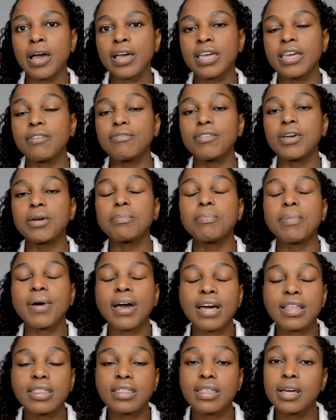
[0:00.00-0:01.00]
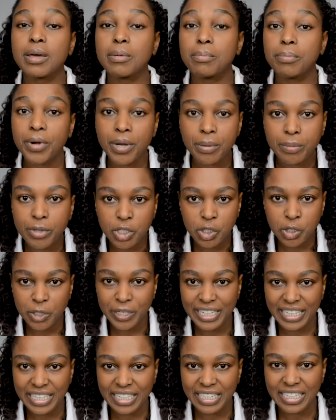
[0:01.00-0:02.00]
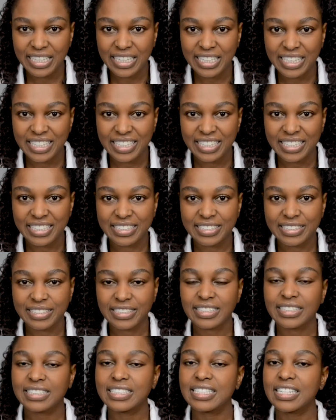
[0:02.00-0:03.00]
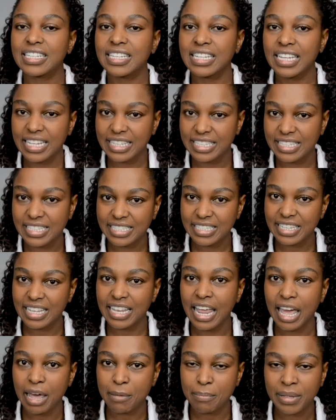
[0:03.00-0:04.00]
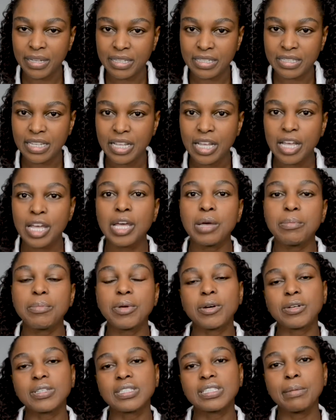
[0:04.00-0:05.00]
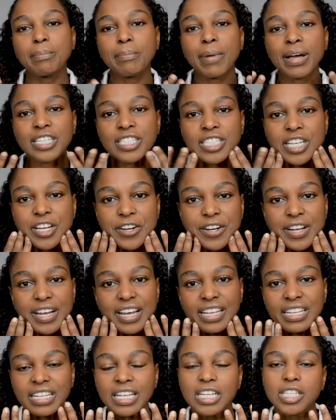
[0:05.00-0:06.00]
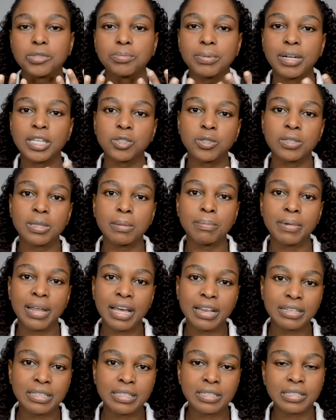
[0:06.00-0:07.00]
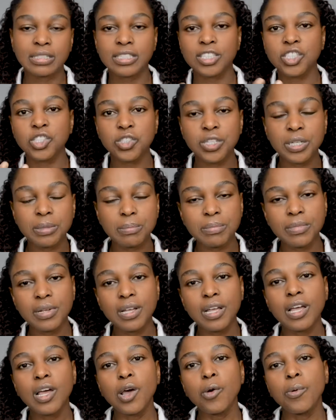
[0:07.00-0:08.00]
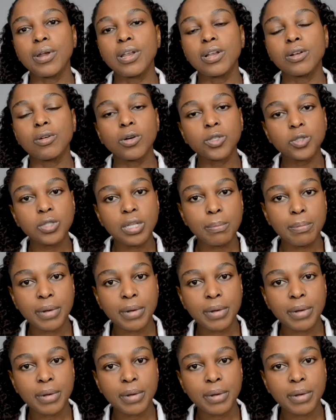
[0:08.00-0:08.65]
giving birth prematurely. Yes, it happens. Because the bacteria, it can spread to the bloodstream. When it goes to the